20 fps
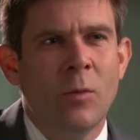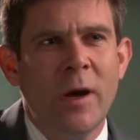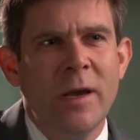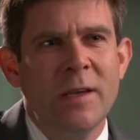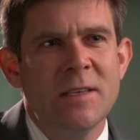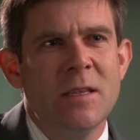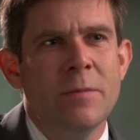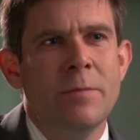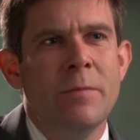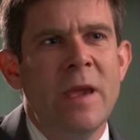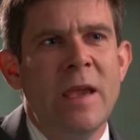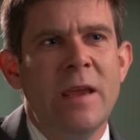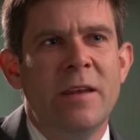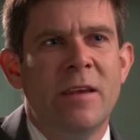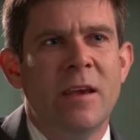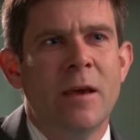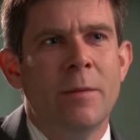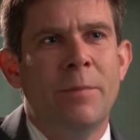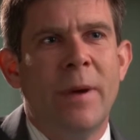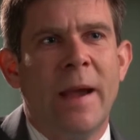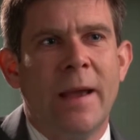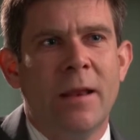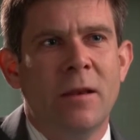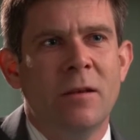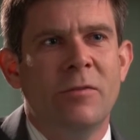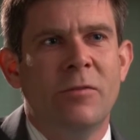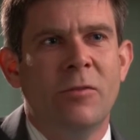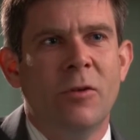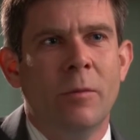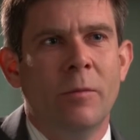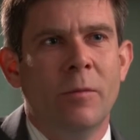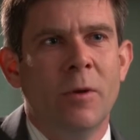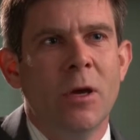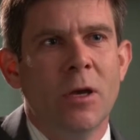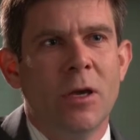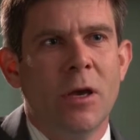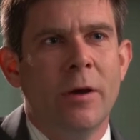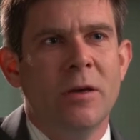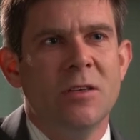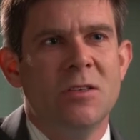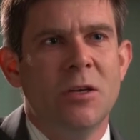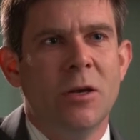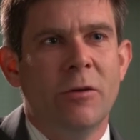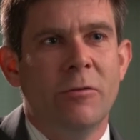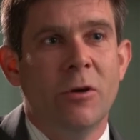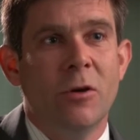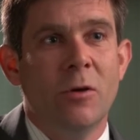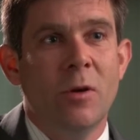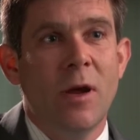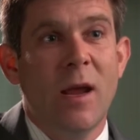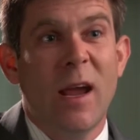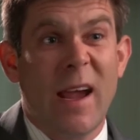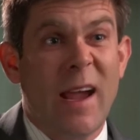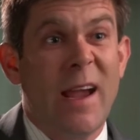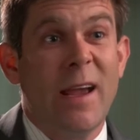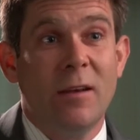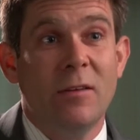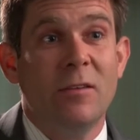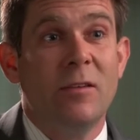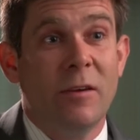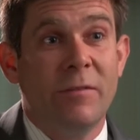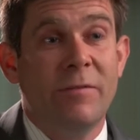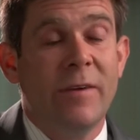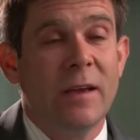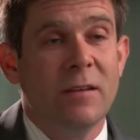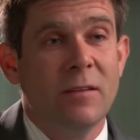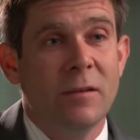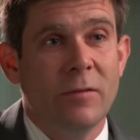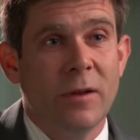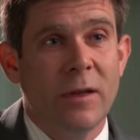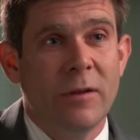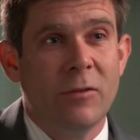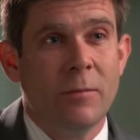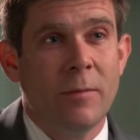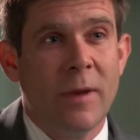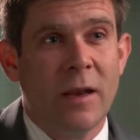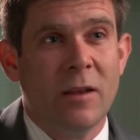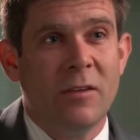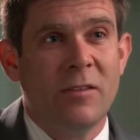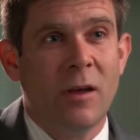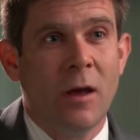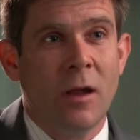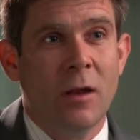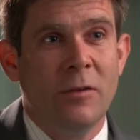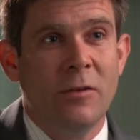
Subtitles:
Why is the media banned from going to Nauru and effectively from Manus